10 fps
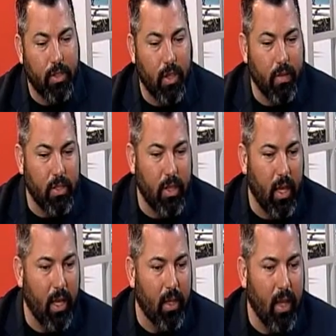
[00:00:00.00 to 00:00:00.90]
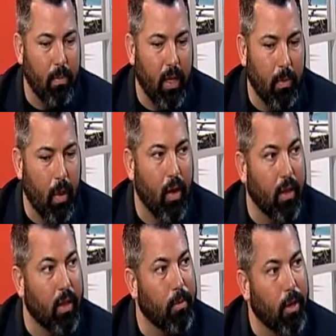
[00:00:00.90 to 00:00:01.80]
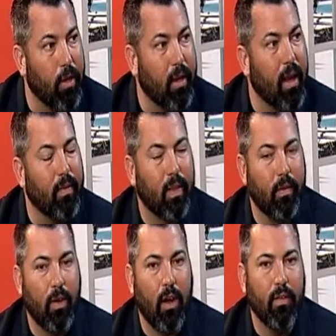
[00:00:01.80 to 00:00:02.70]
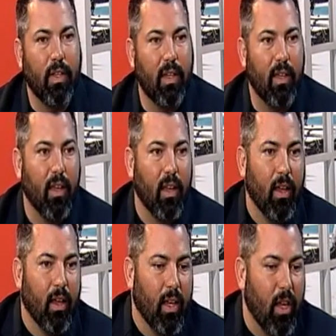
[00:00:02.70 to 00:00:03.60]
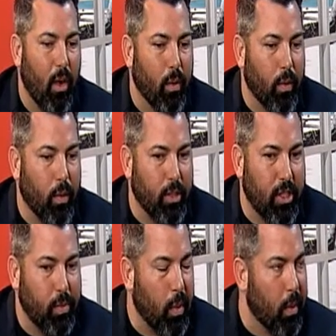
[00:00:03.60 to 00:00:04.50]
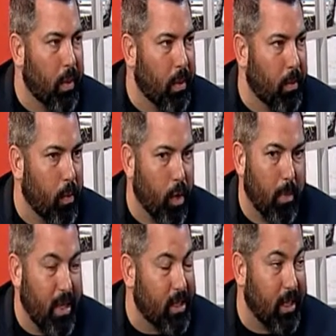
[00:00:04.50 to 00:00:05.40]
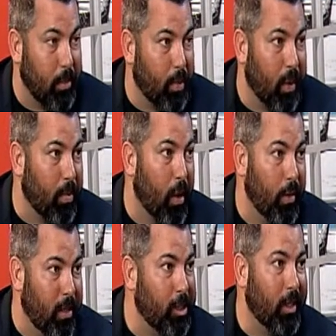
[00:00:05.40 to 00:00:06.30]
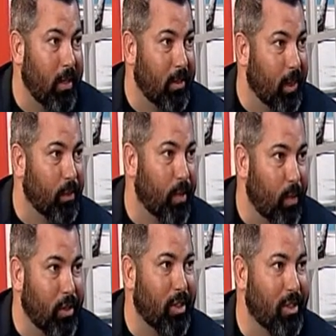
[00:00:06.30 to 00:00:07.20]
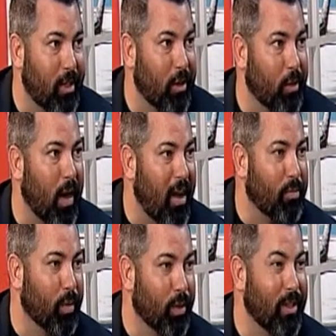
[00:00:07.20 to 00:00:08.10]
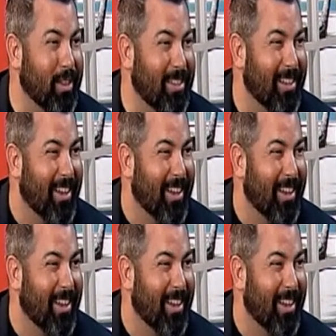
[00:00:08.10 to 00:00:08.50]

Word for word: service thing and, and being part of the community and heavily involved in it. You know, we're, we're just where we were, were basically pre-prohibition in terms of what's considered craft breweries, uh